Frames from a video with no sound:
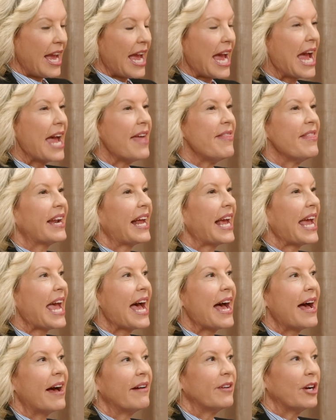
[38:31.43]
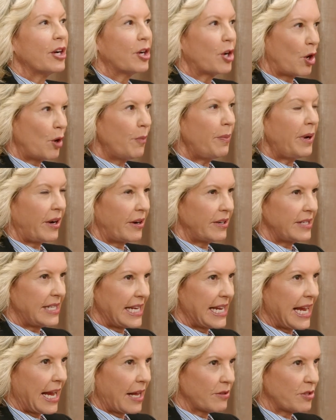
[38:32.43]
and then I have a
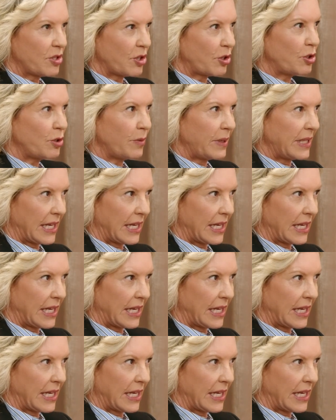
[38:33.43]
co-parenting counselor doing